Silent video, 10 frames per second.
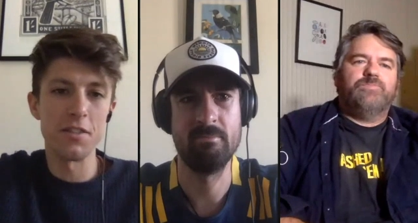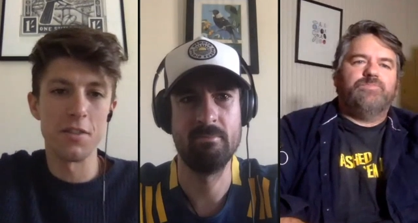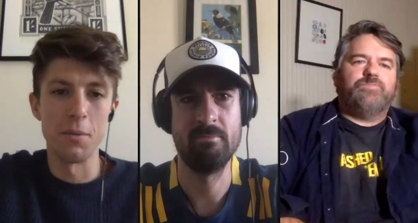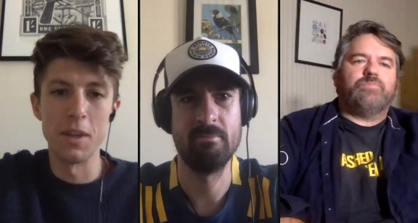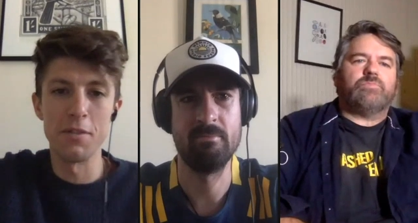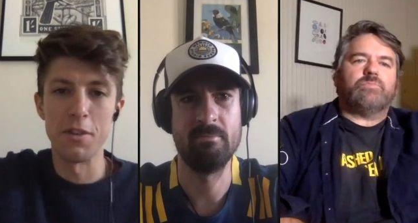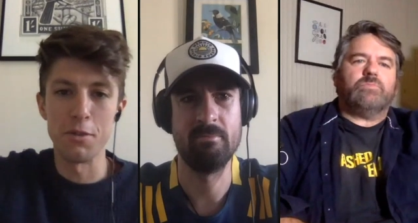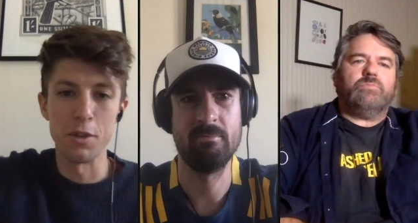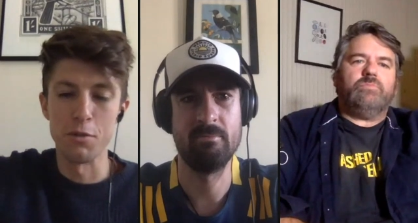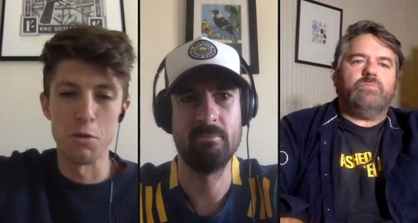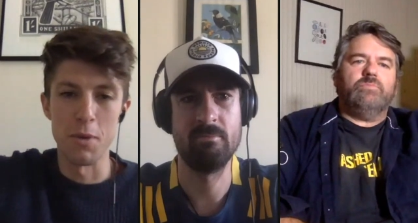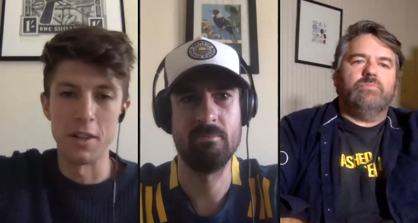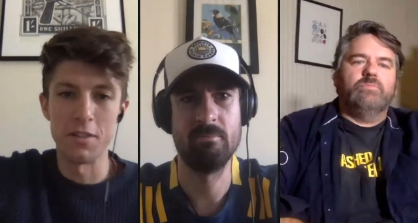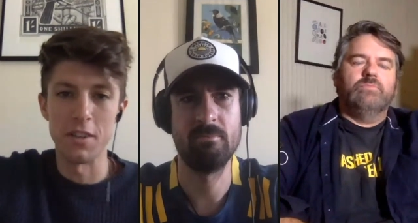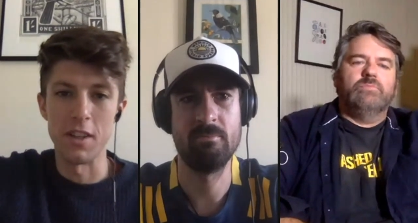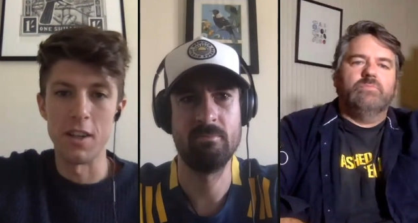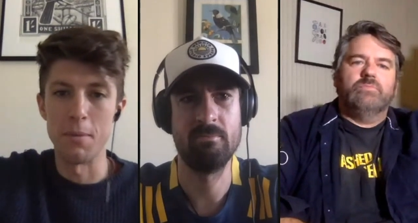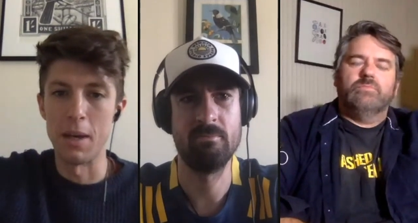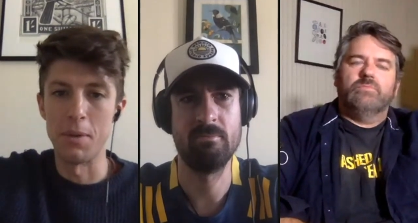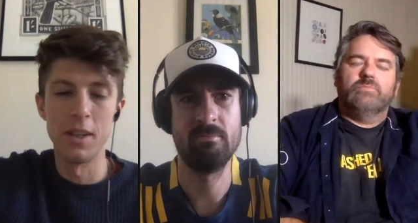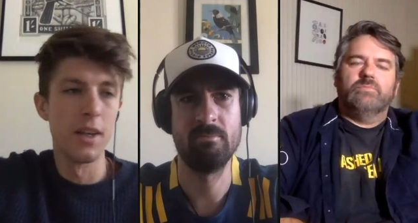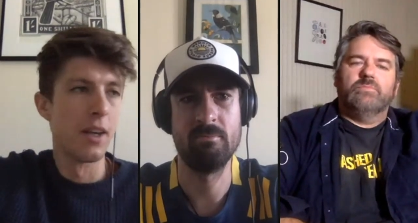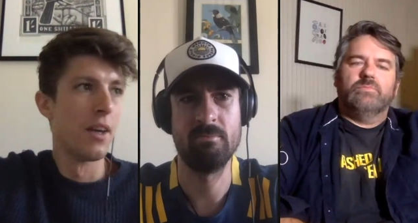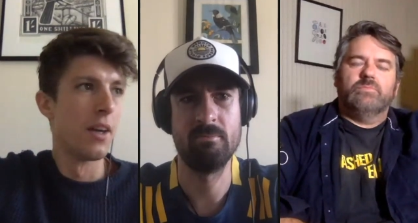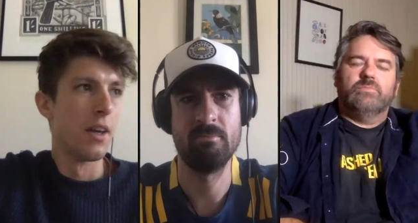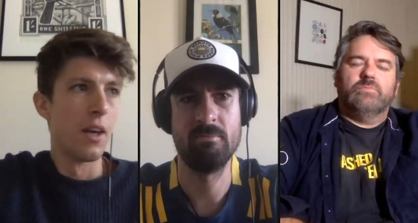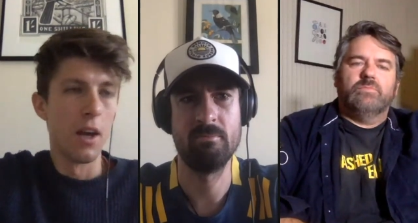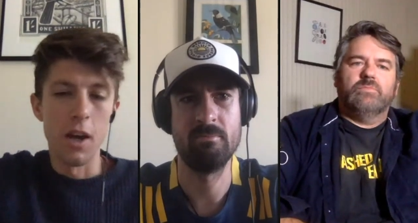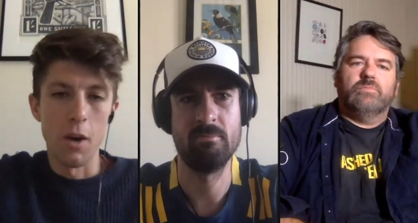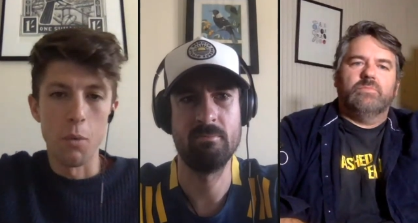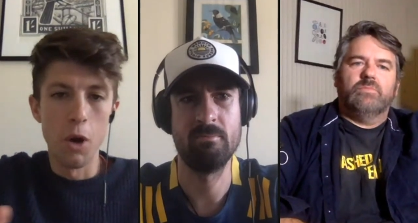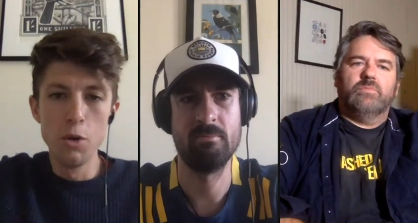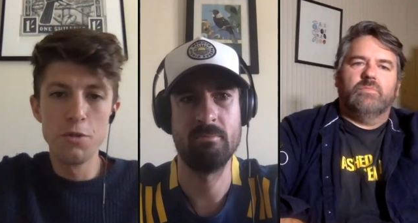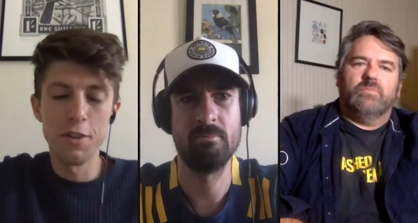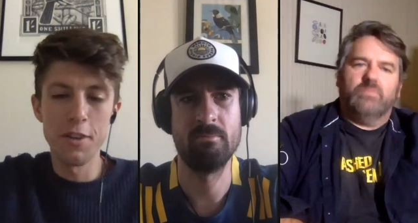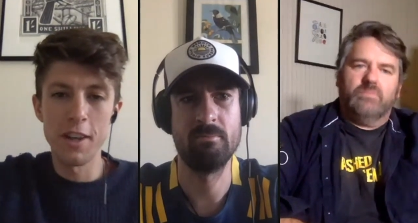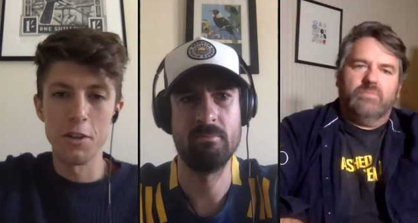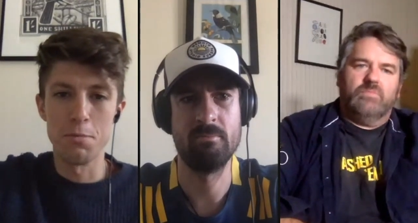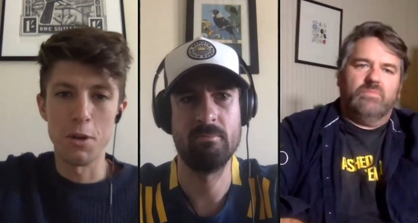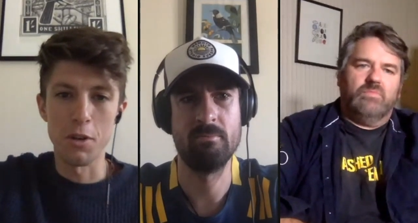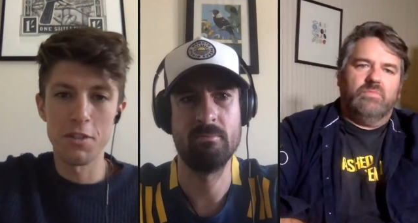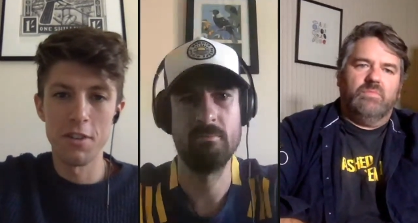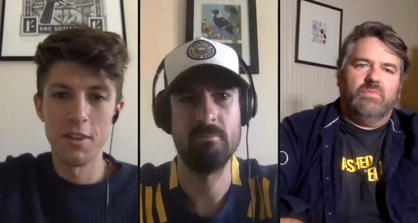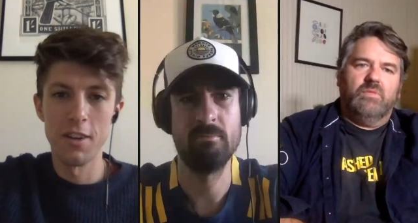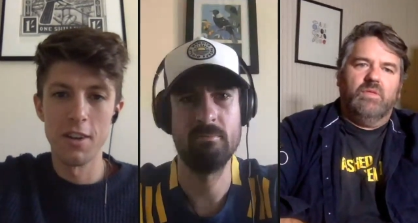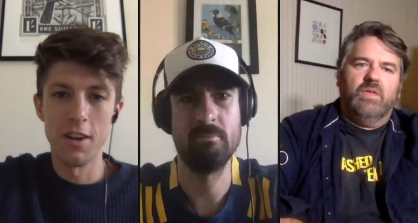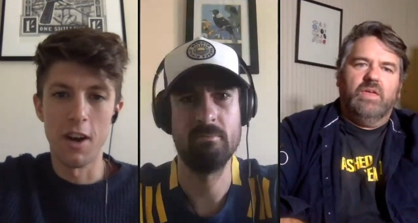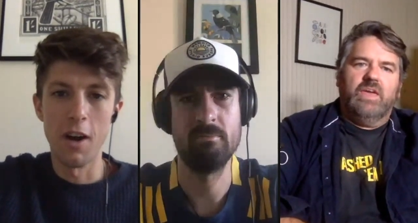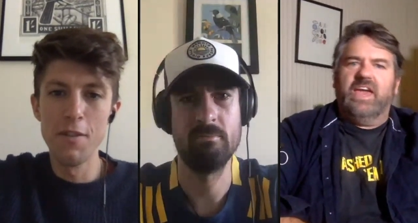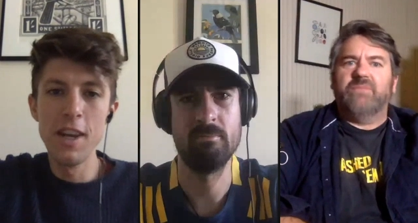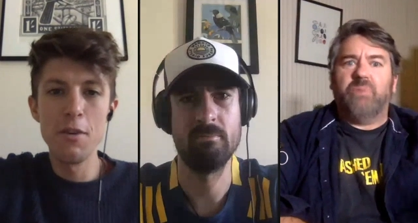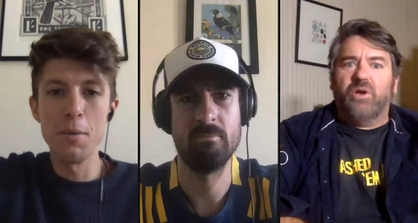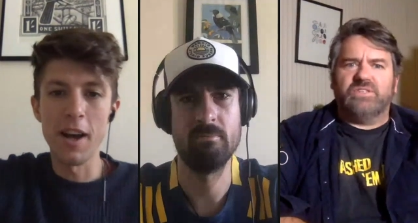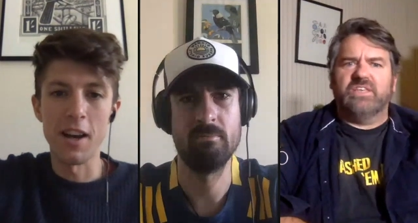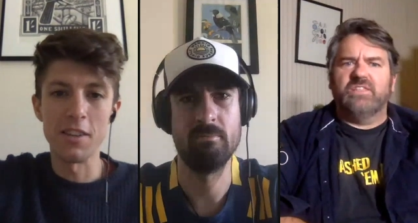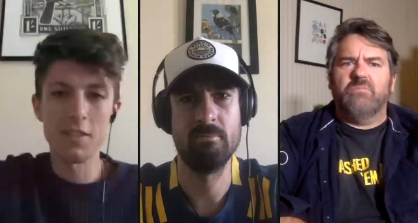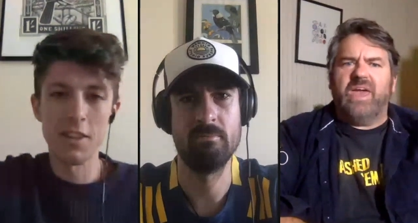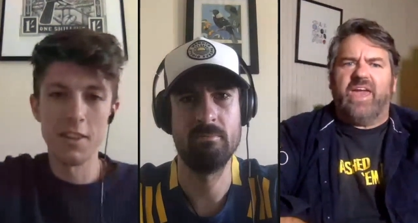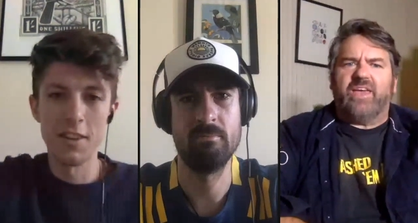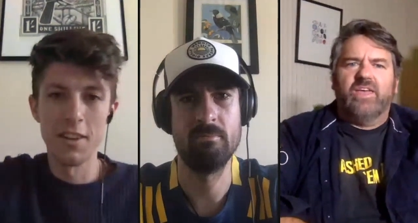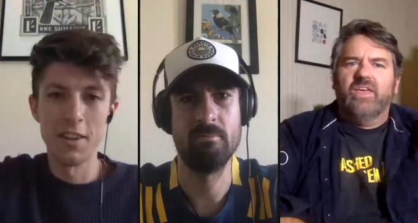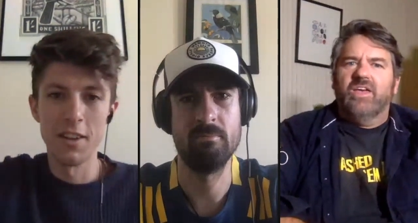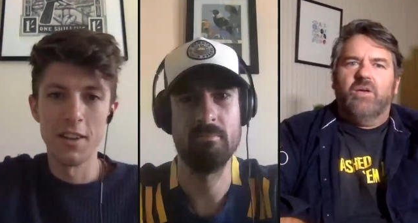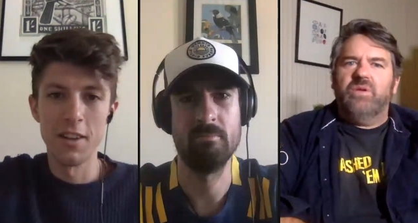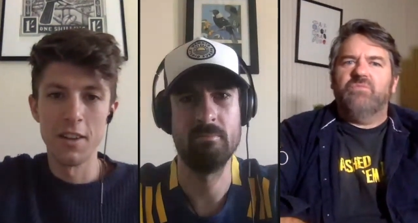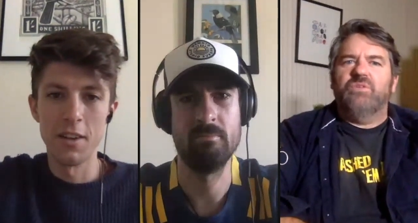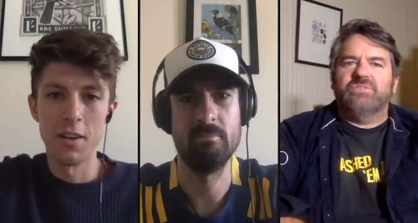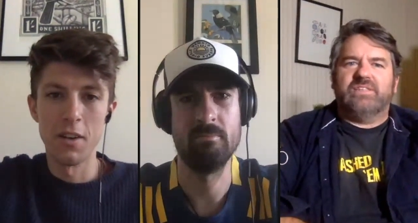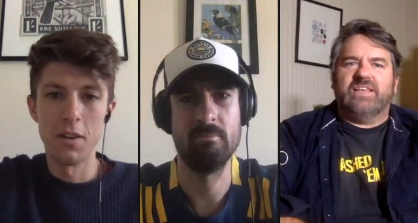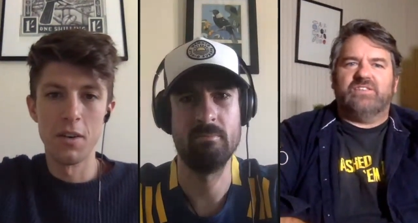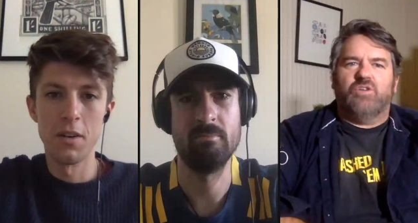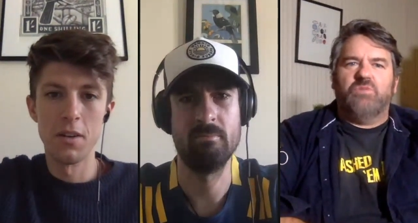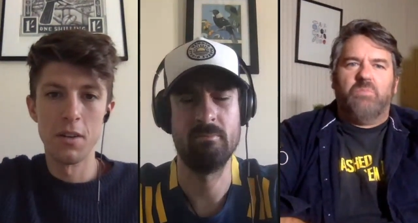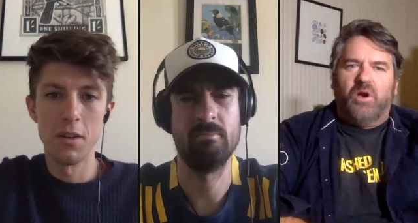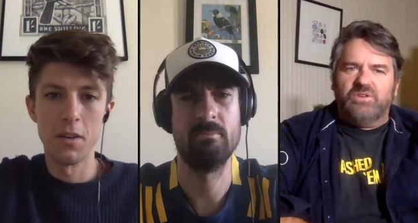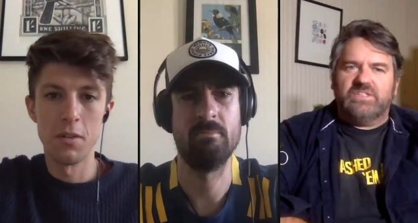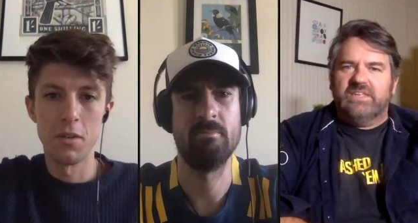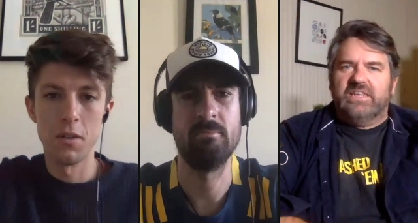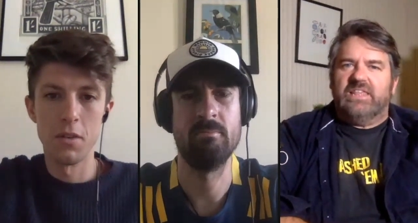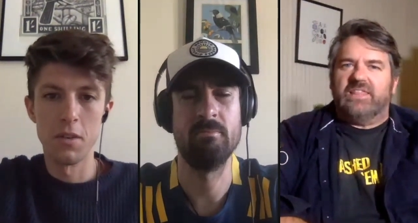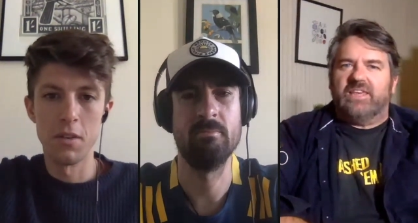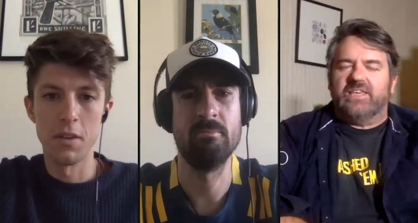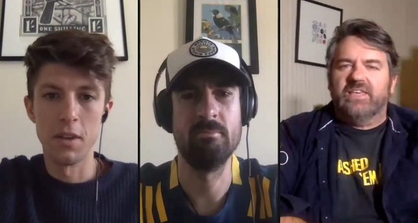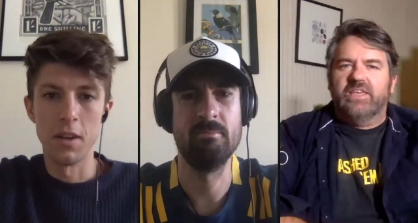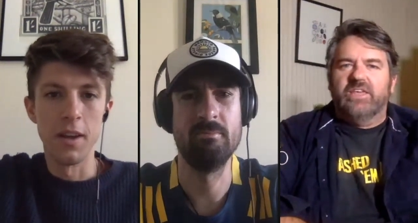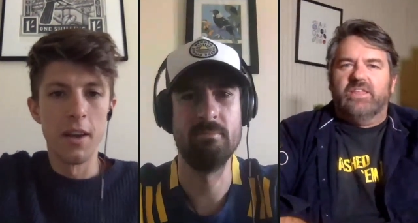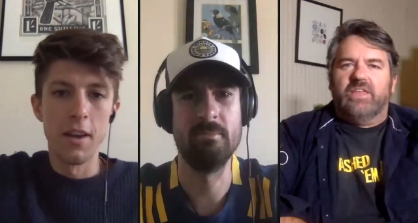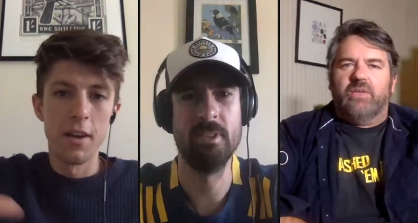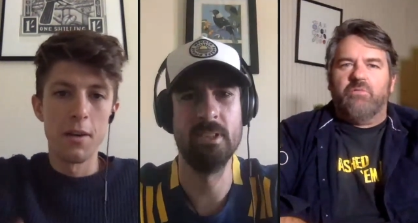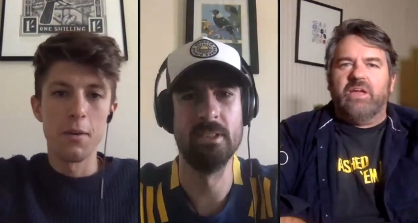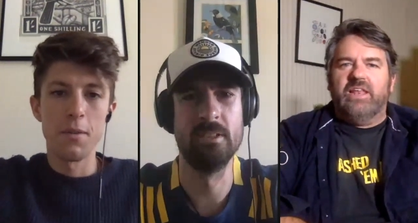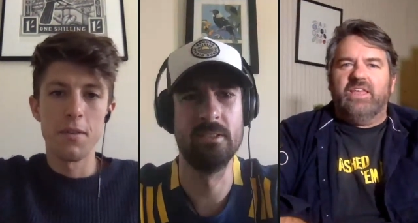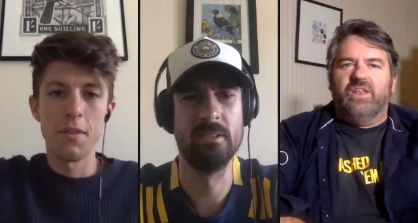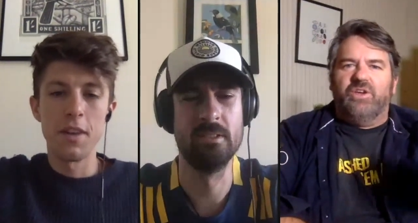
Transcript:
Speaker 1: been asked if I'm there for three or four months a year, maybe. Who's filling out those books? Yeah, and posting them
Speaker 2: back. I mean, when was the last time you posted anything that yeah.